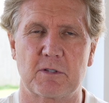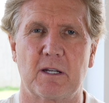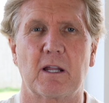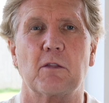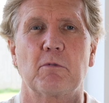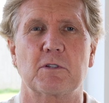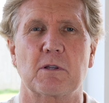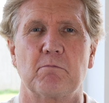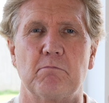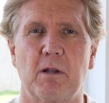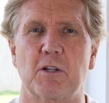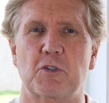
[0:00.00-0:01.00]
In other words, a
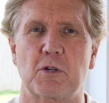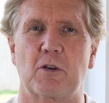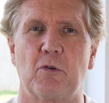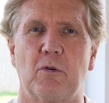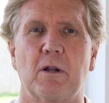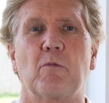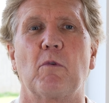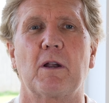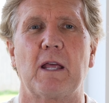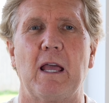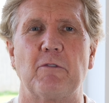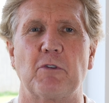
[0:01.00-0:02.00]
ministry calling,
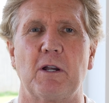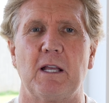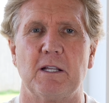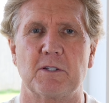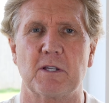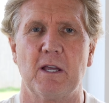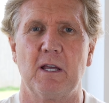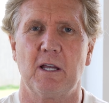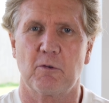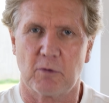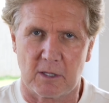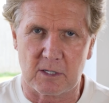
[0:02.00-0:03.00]
whatever it is,
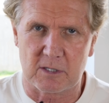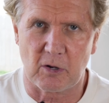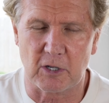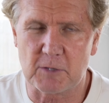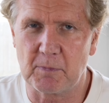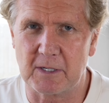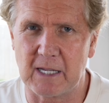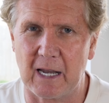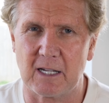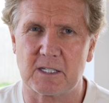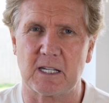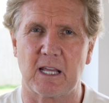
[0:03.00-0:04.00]
whether it's
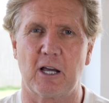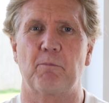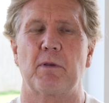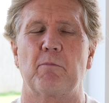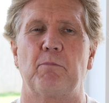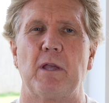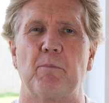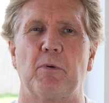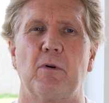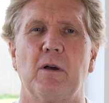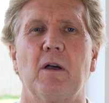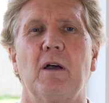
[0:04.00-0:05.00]
hospitality, helping
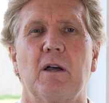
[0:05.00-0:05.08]
people,